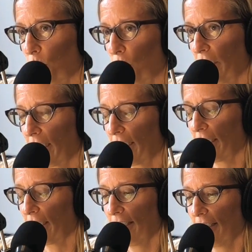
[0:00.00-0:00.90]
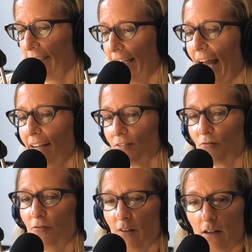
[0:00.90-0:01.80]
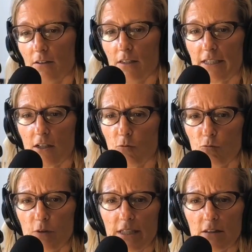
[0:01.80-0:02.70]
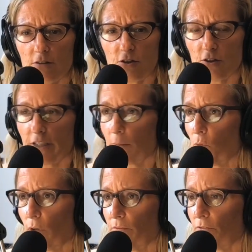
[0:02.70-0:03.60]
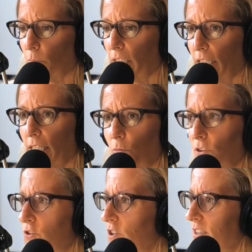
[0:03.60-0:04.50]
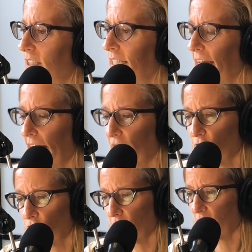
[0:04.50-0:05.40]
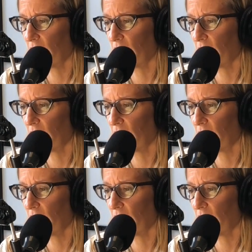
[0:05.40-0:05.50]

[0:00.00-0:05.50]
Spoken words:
spring, that felt like a real turning point for me. It was just the energy